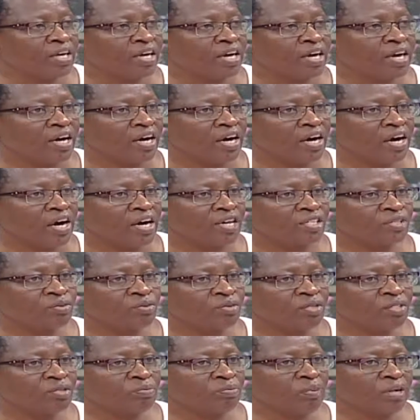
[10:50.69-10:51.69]
as
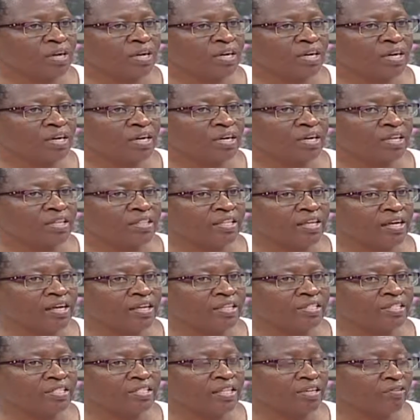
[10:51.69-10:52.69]
we speak, there
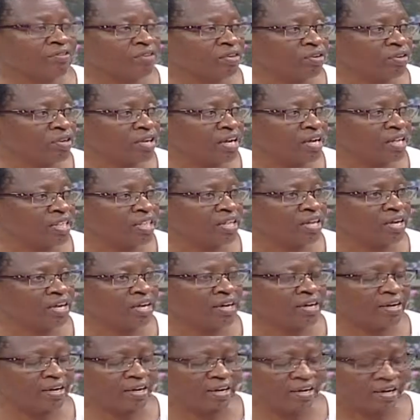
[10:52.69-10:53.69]
are several
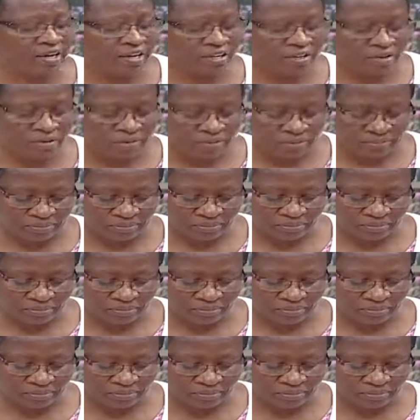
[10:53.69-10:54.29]
other